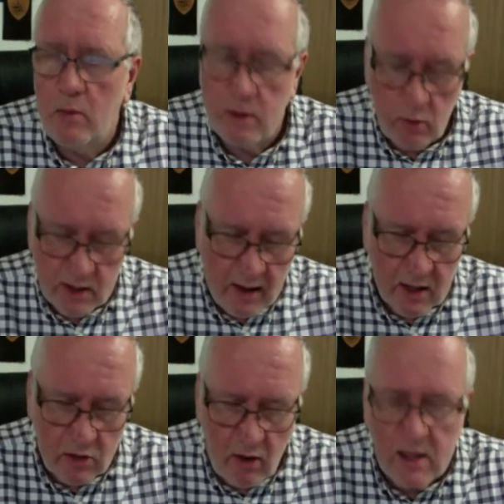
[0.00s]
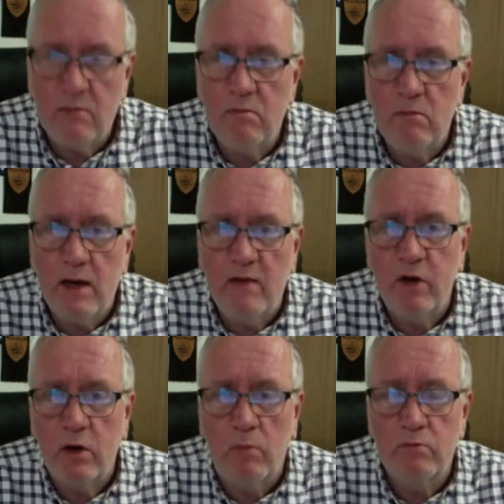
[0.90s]
I mean, we had a great
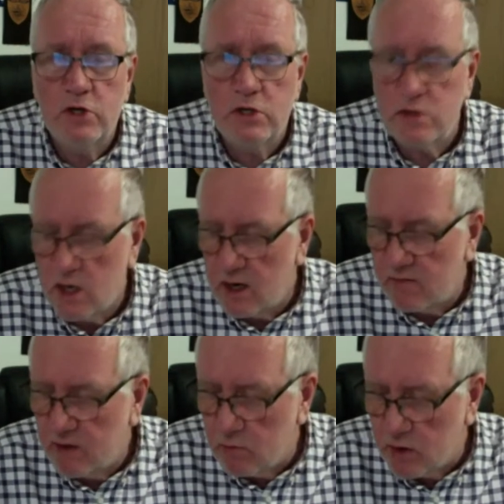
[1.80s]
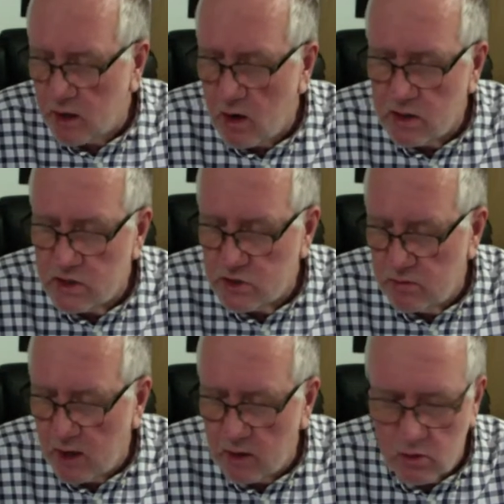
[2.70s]
evening on Tuesday evening with the guys from
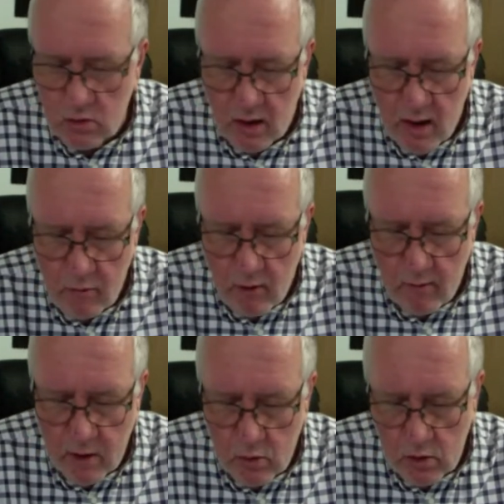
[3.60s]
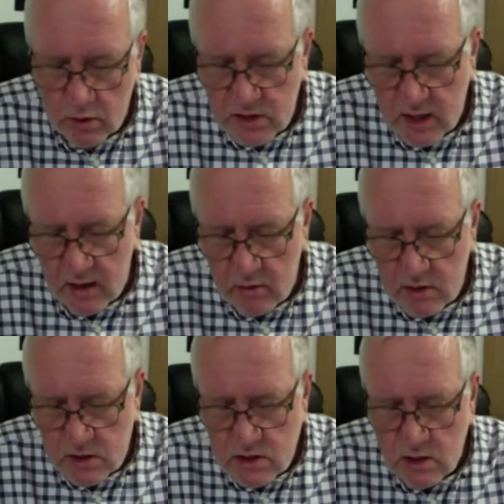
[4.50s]
the local club where we all got together and
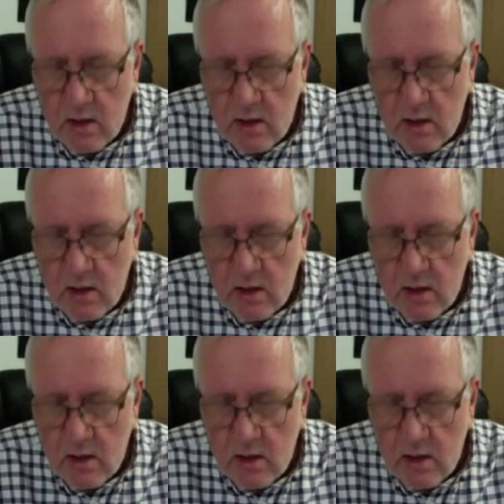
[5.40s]
just